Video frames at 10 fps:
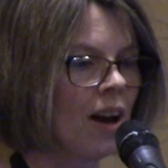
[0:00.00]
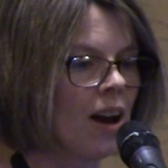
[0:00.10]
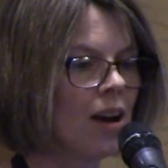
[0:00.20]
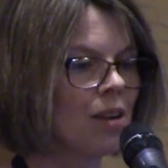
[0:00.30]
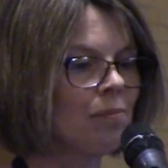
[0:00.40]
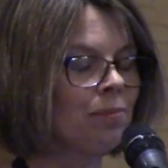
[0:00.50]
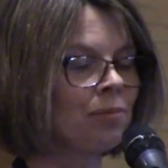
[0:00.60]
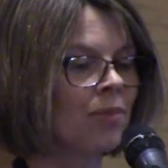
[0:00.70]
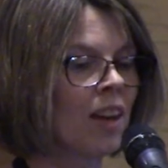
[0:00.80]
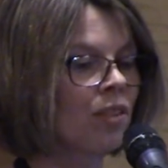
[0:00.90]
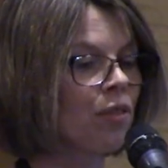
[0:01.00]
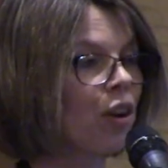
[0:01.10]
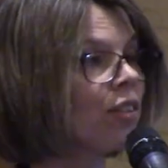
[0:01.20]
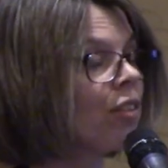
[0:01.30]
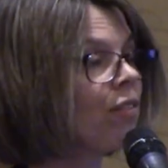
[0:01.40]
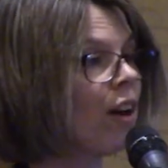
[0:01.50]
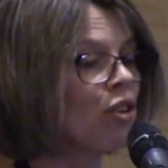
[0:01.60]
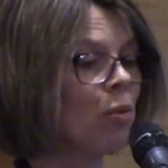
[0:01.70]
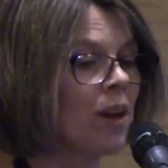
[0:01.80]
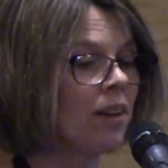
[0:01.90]
As far as
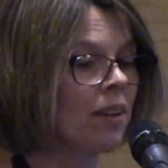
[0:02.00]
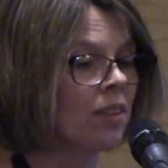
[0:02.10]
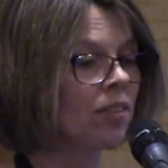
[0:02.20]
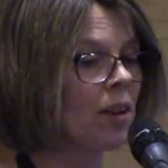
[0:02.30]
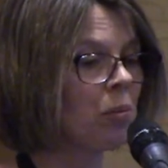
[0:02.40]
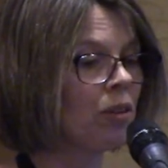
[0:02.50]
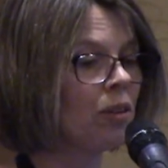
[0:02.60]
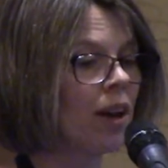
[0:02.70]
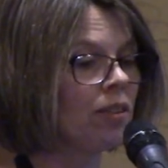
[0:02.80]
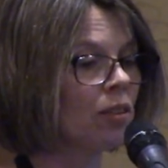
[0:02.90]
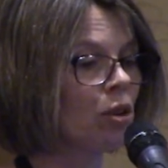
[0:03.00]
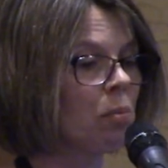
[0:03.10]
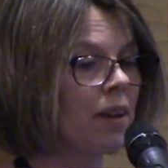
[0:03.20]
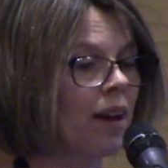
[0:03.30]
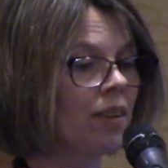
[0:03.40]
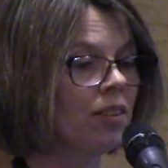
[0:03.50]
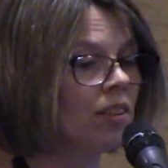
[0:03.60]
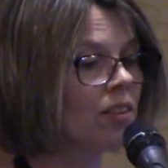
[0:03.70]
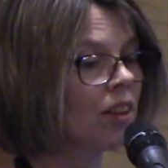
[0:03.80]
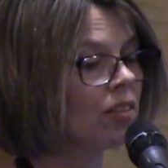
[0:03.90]
evaluating the stable isotope
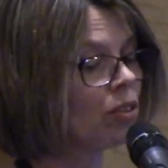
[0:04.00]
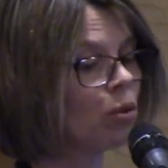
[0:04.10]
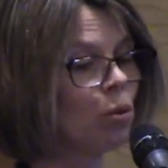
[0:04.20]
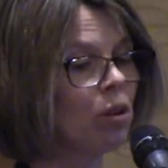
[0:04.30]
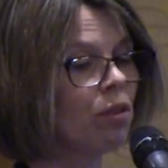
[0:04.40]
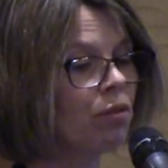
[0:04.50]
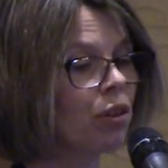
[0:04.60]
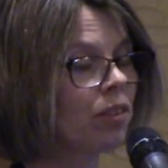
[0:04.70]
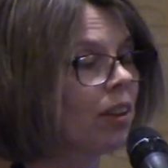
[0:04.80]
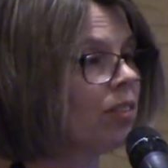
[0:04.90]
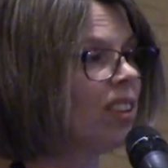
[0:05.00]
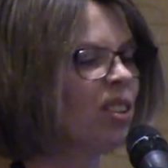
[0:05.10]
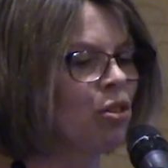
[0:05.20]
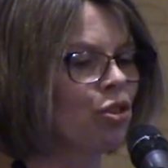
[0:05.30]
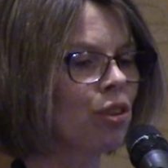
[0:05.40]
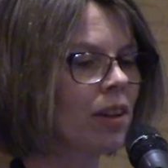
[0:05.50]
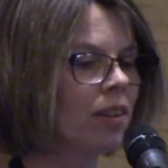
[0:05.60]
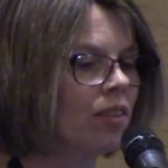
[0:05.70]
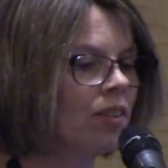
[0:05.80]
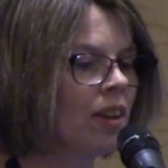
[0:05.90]
analysis as a tool for assessing
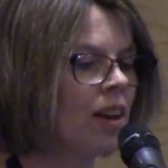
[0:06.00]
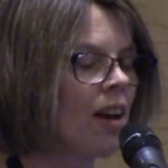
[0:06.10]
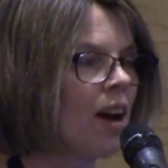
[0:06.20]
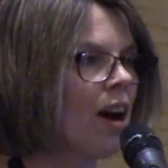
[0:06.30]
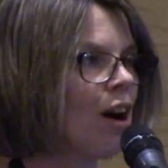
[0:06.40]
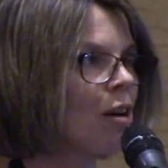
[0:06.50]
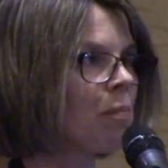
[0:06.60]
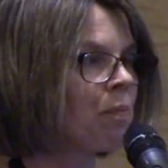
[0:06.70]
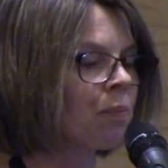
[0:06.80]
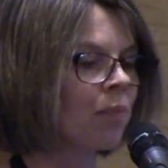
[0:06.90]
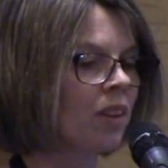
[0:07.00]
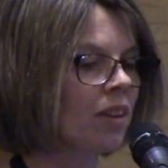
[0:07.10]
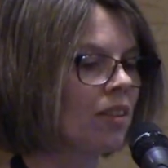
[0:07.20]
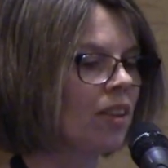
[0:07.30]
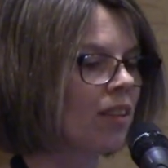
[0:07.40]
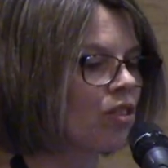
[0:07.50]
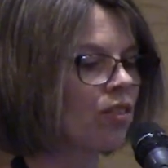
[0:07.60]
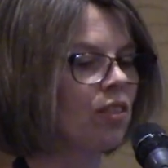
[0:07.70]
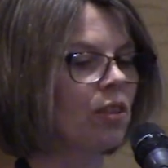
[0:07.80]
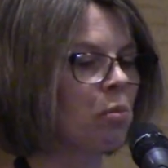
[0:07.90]
nutrients, just
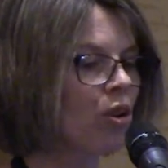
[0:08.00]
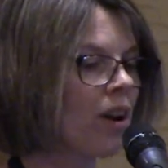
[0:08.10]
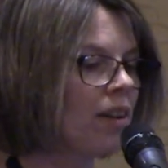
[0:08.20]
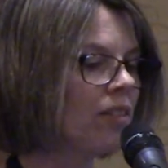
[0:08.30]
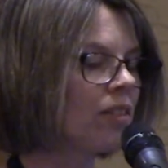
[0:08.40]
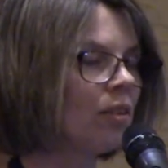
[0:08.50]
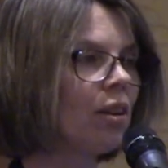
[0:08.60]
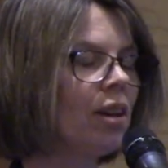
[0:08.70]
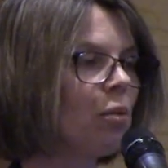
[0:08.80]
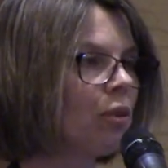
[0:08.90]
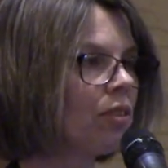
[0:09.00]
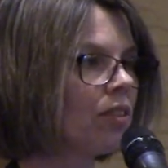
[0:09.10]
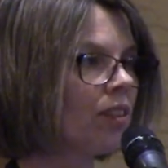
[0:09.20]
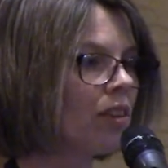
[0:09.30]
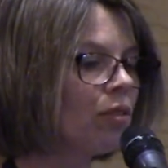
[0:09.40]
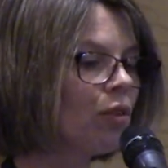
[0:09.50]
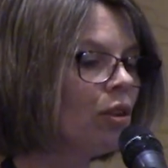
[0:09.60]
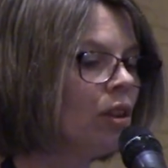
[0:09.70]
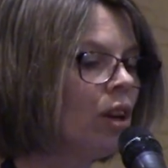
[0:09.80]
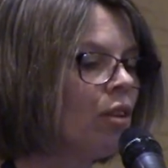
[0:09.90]
to summarize, it was
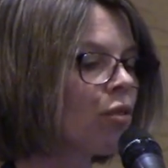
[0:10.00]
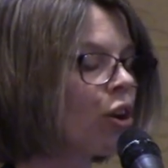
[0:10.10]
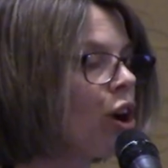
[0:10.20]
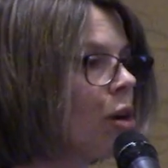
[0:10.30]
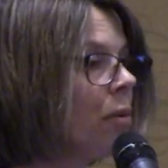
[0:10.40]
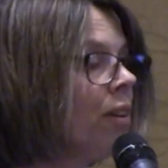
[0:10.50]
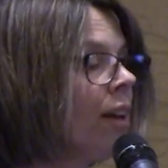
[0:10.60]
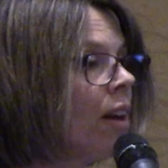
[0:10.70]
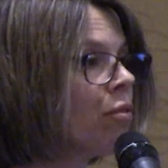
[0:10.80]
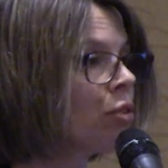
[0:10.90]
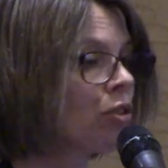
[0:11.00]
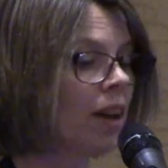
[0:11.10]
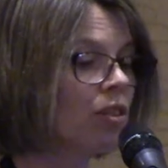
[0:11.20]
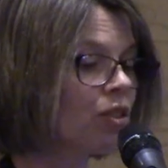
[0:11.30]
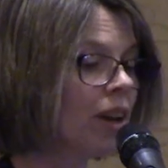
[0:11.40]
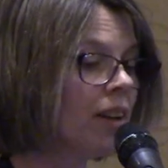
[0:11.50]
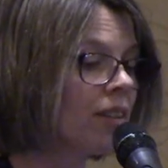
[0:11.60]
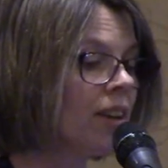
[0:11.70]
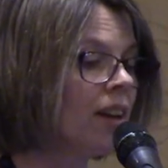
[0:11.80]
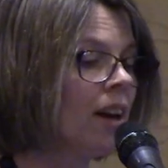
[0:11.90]
successful for carbon and for
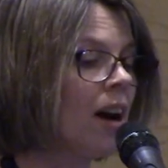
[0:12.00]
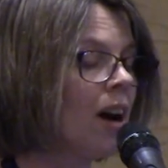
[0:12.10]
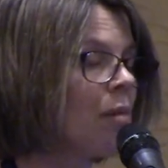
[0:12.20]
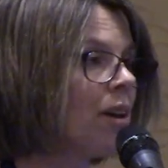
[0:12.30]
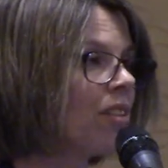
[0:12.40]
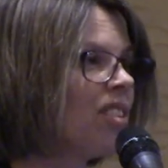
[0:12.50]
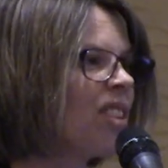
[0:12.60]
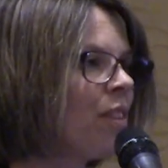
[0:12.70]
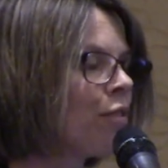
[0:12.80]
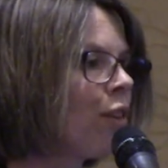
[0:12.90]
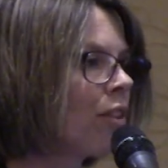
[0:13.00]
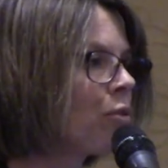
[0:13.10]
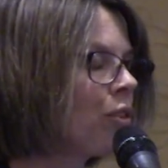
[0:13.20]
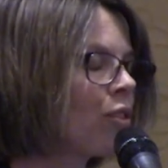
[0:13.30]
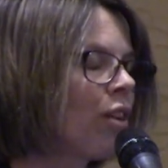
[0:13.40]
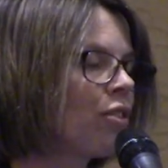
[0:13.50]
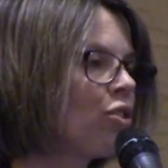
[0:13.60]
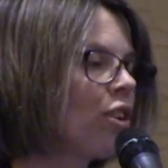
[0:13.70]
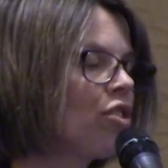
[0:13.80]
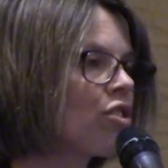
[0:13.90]
nitrate. As I said, the phosphorus
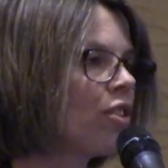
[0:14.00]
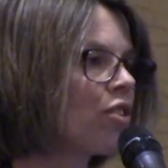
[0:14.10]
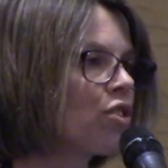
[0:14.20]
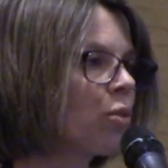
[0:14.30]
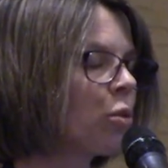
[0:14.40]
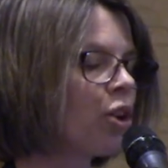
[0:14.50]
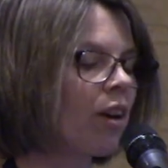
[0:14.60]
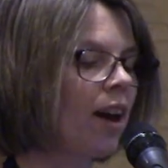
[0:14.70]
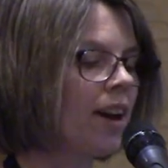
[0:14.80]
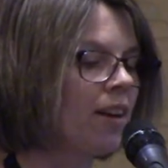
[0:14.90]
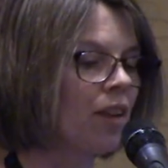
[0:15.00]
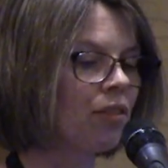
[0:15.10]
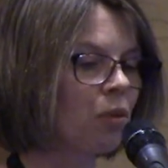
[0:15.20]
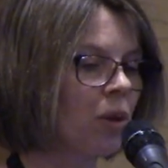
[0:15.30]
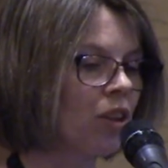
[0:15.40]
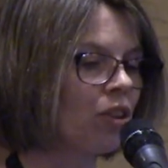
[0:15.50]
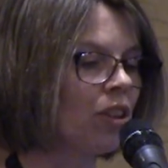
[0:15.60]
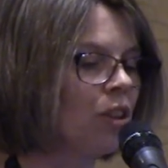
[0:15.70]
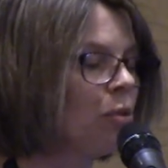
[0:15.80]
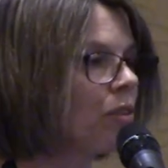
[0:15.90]
concentrations just were not high enough, so we
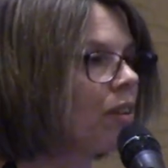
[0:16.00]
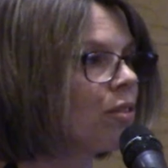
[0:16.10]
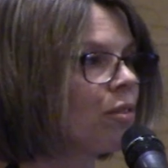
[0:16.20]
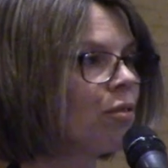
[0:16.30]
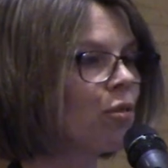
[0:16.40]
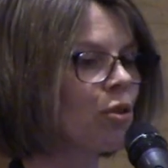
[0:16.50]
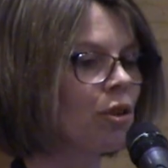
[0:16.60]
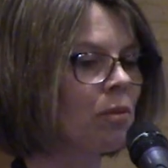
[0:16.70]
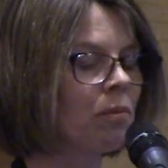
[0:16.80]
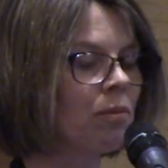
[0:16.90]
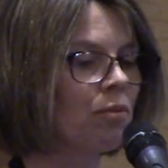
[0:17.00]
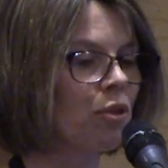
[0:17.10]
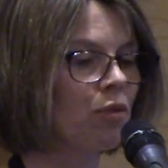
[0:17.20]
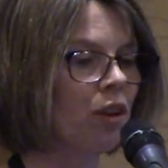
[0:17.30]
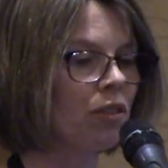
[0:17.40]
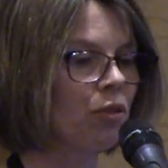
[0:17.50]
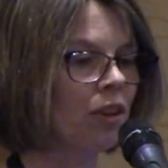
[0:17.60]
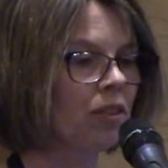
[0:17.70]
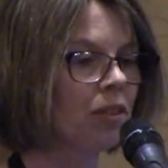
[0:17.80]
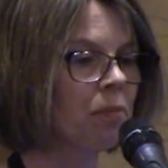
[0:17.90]
couldn't use it for
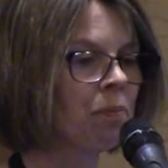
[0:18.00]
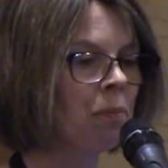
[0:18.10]
phosphorus.